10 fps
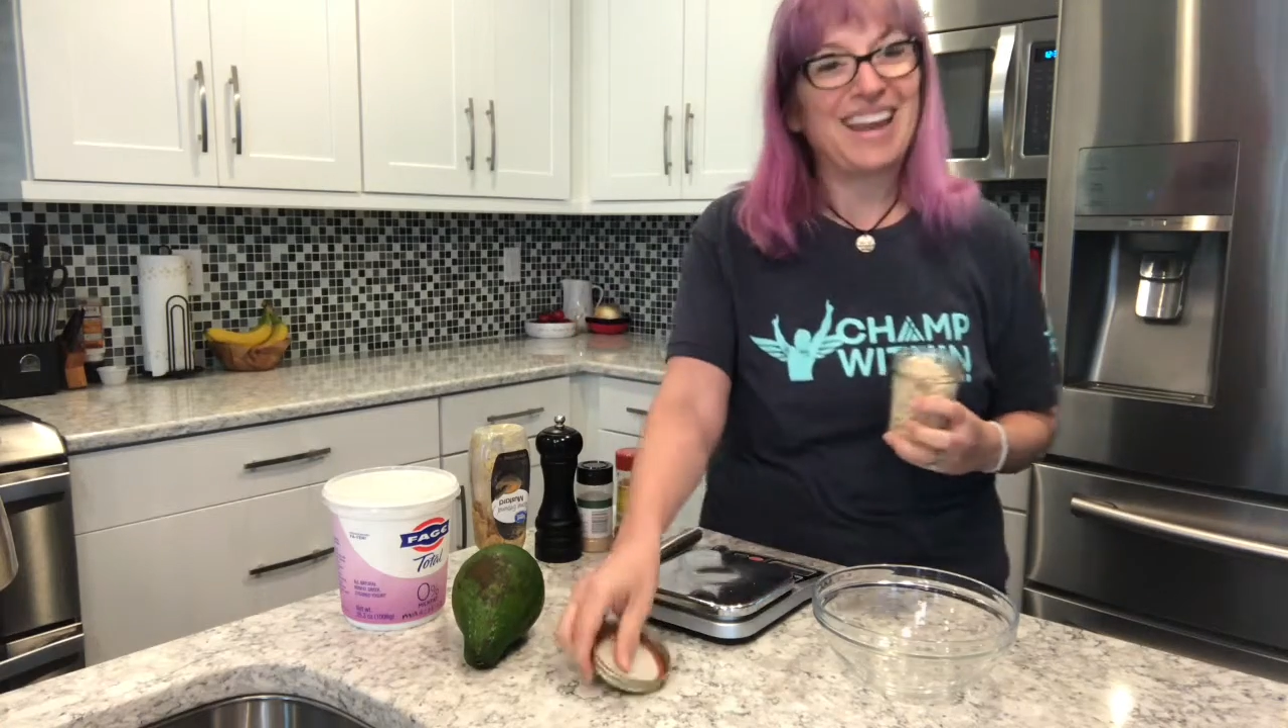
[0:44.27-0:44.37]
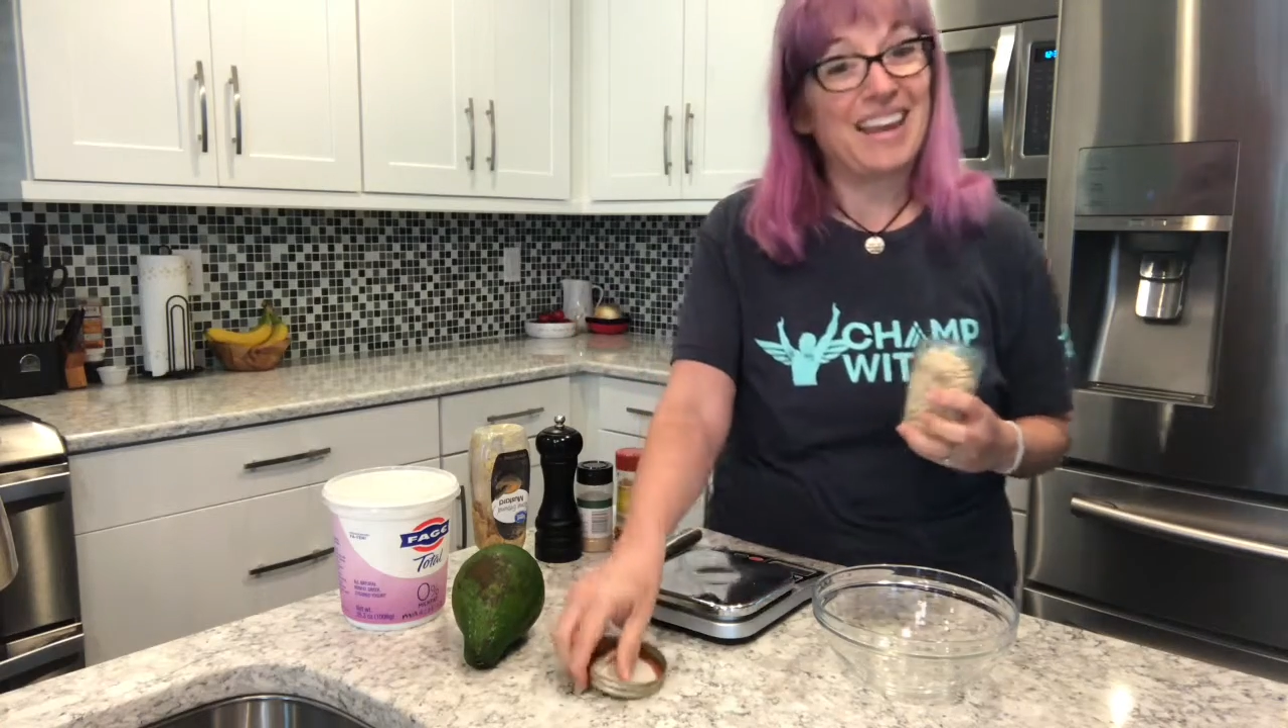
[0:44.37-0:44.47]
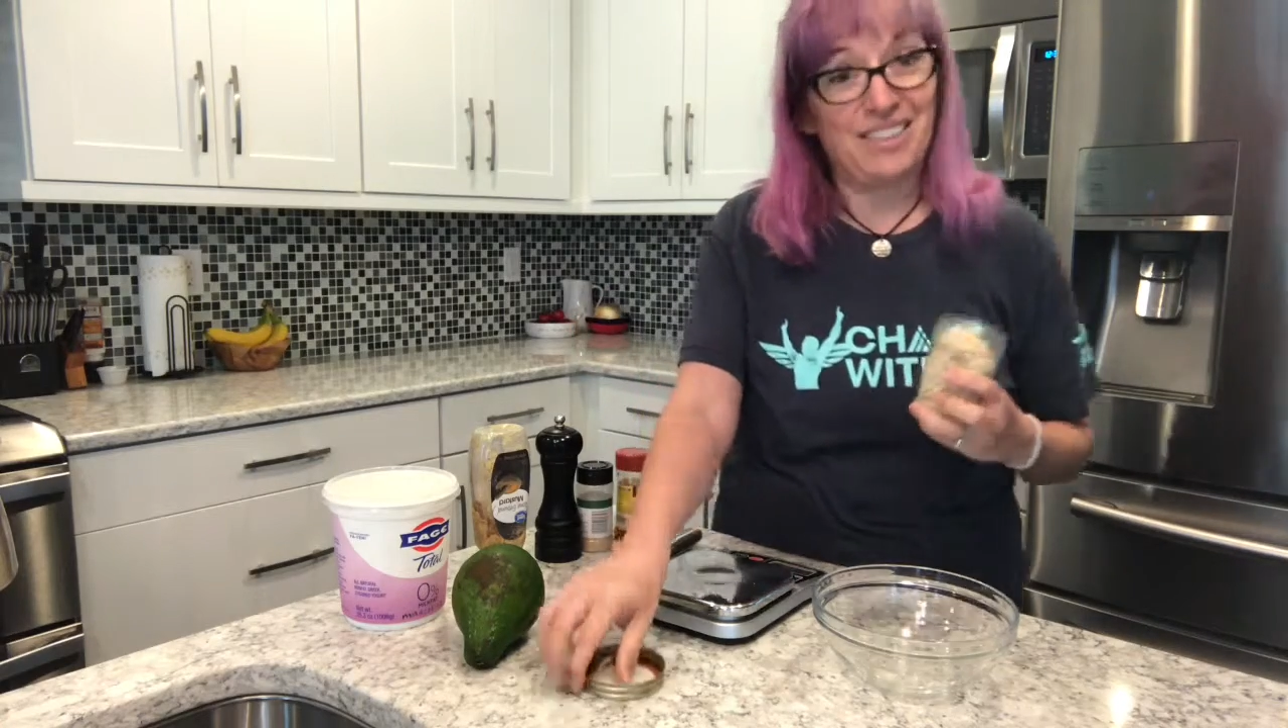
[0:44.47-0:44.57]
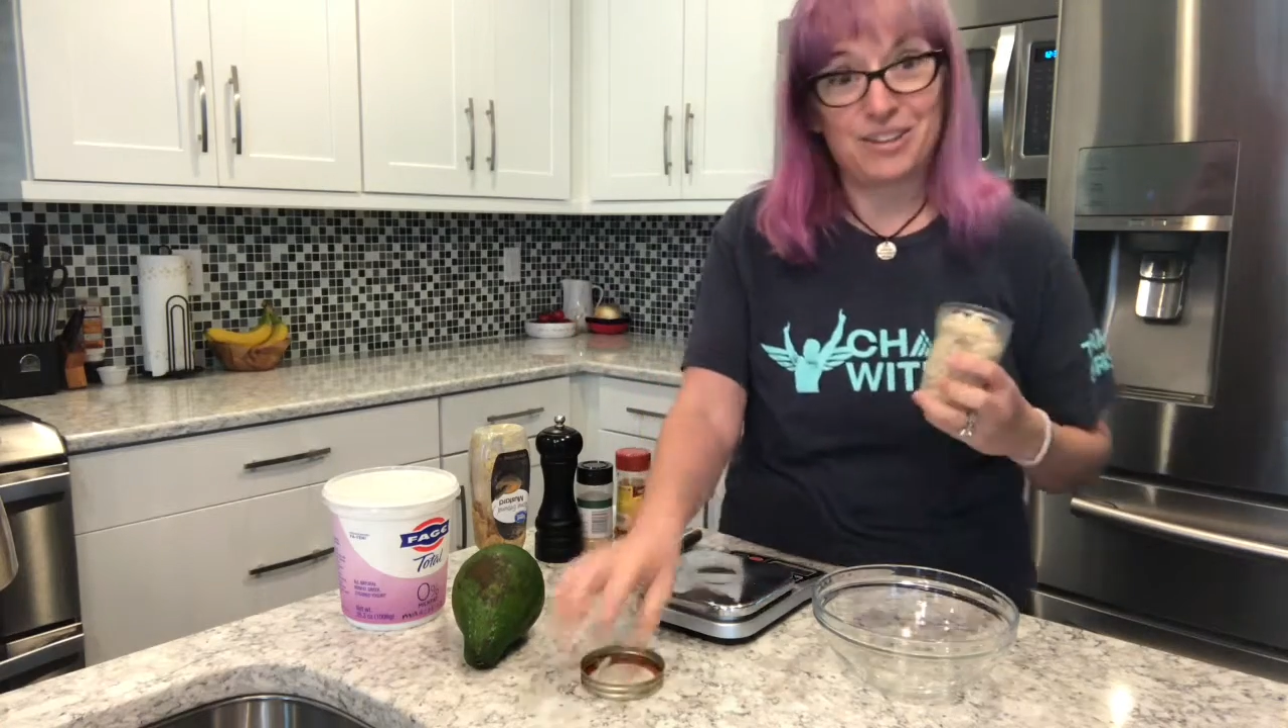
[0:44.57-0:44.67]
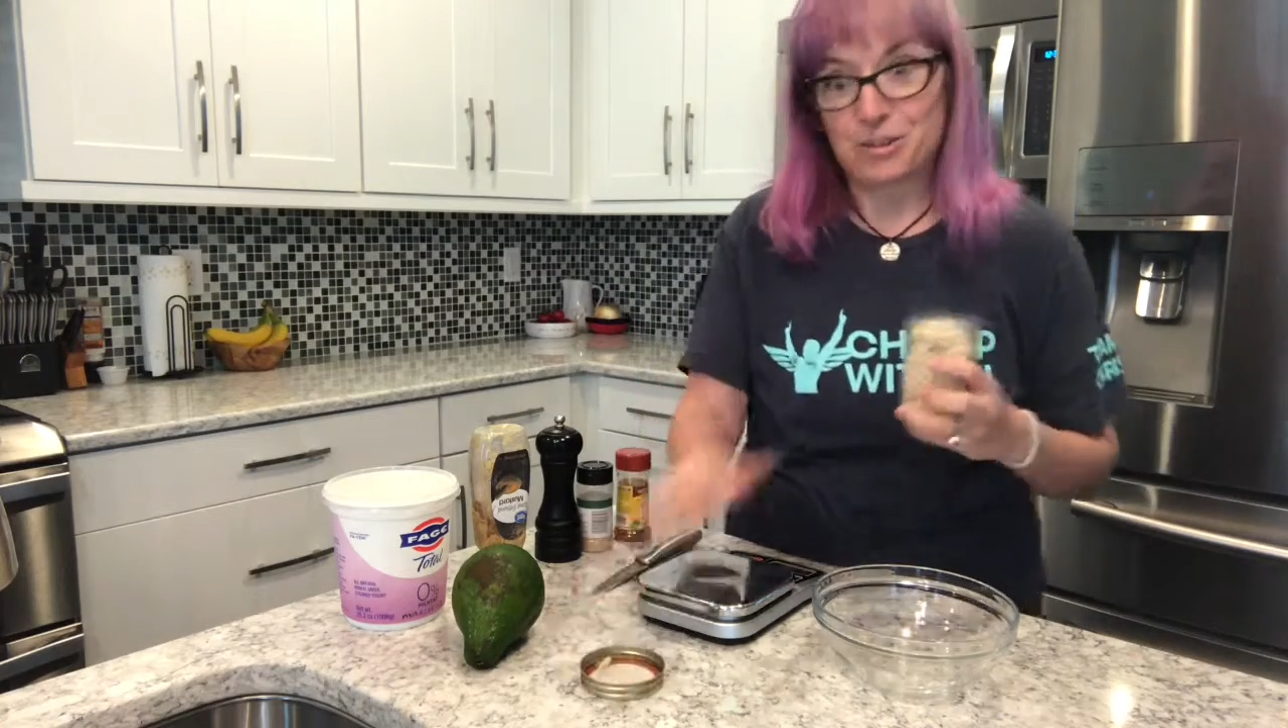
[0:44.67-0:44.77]

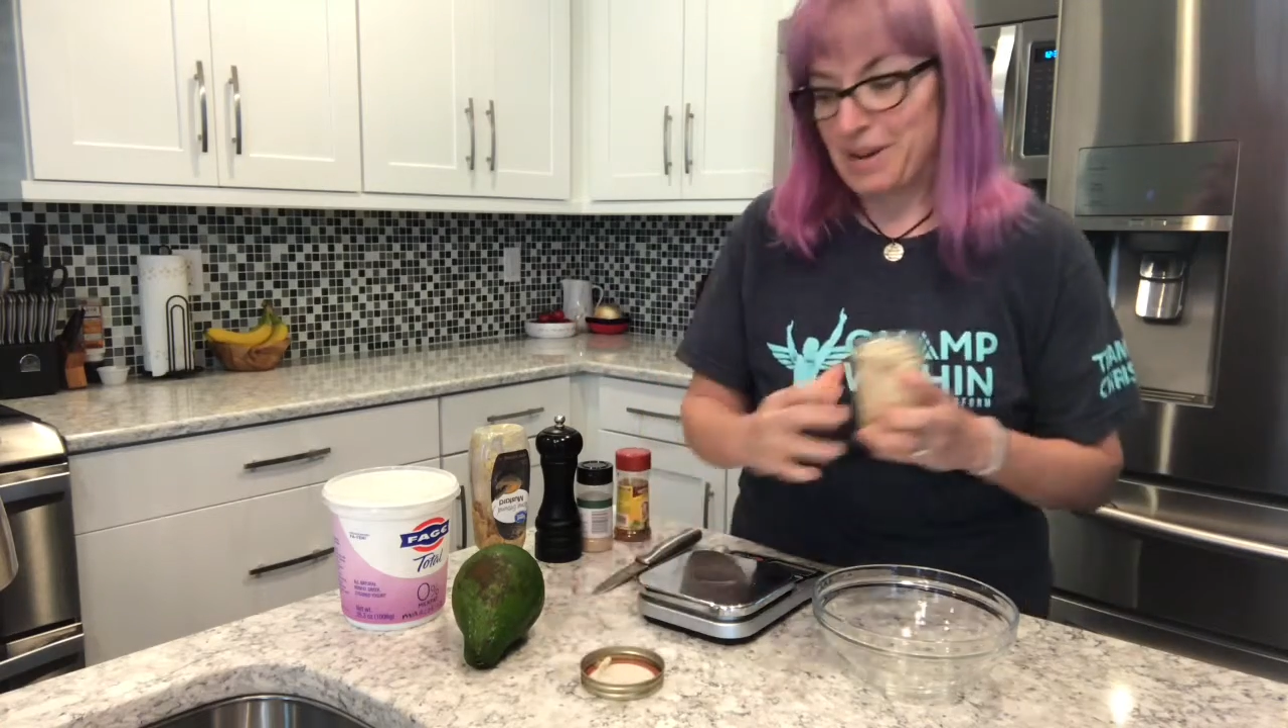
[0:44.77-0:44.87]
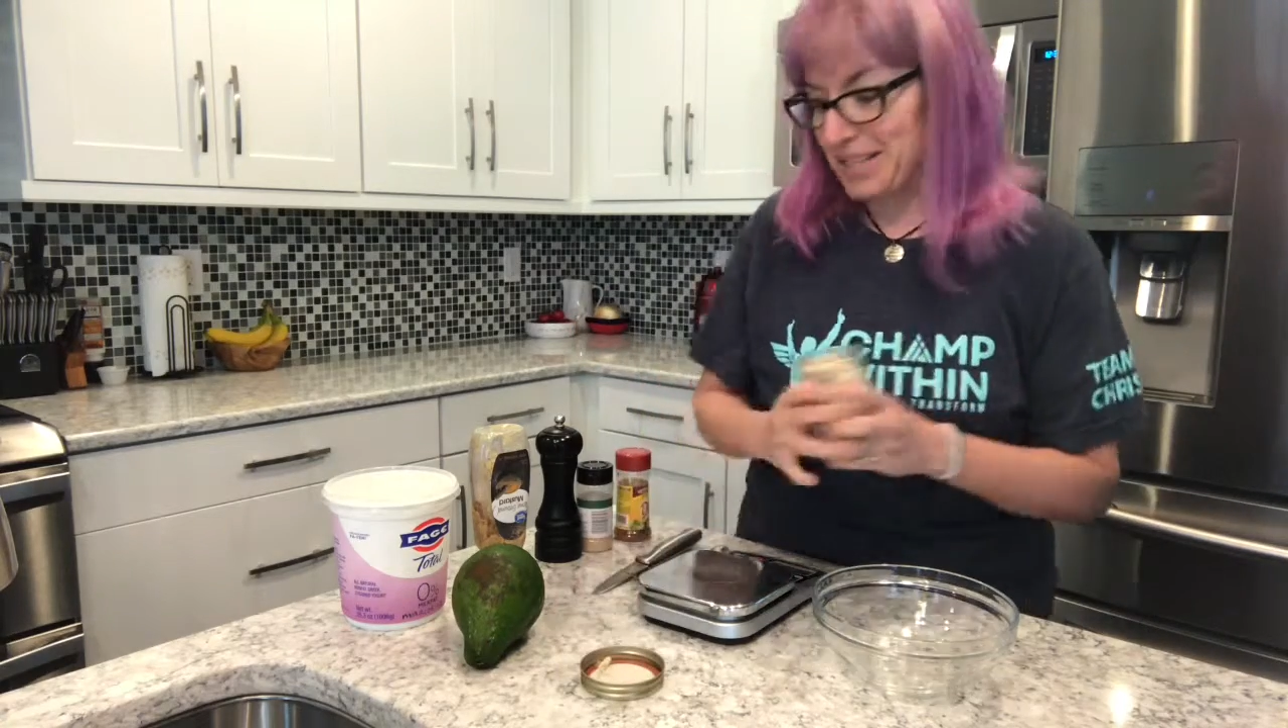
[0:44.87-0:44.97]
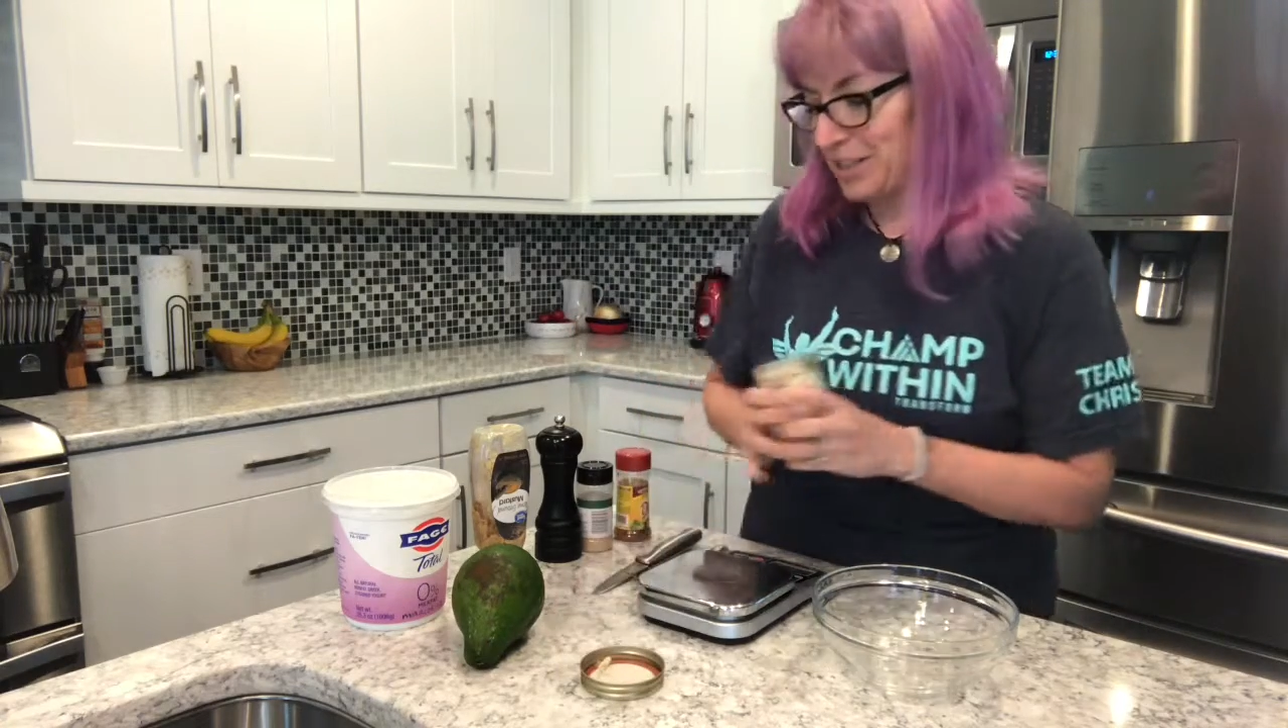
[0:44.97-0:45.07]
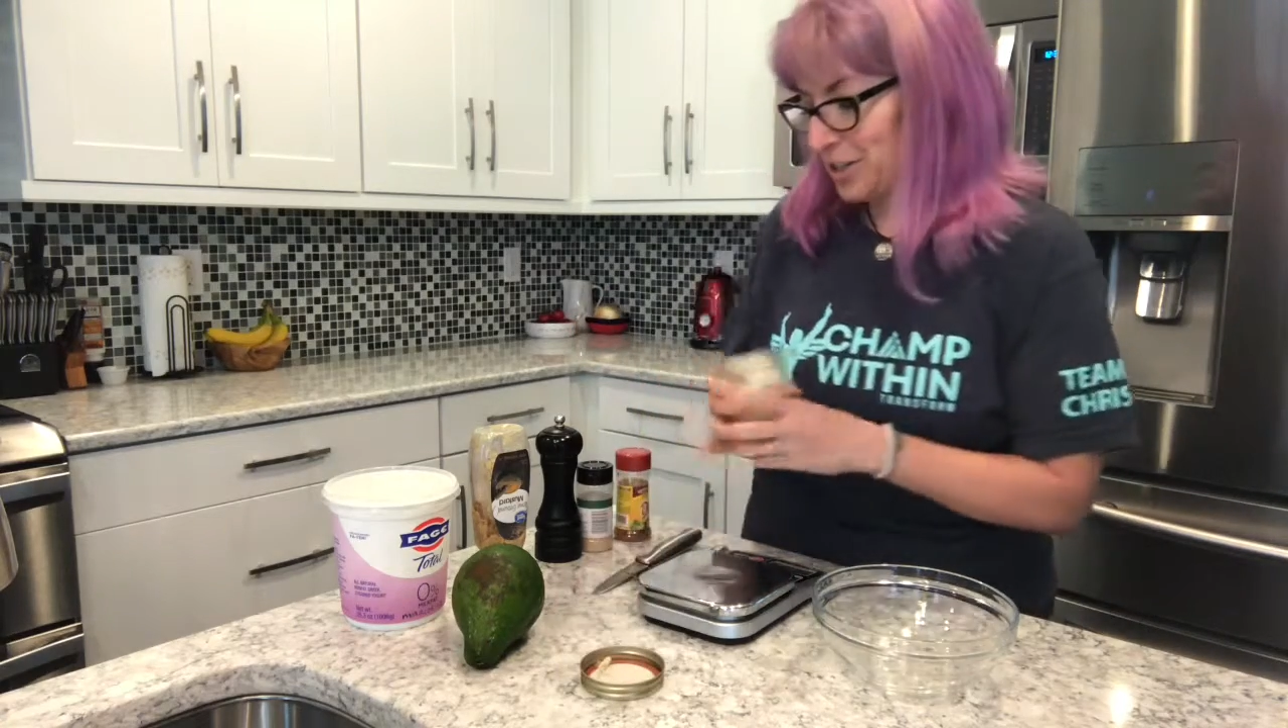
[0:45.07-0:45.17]
And there's your mason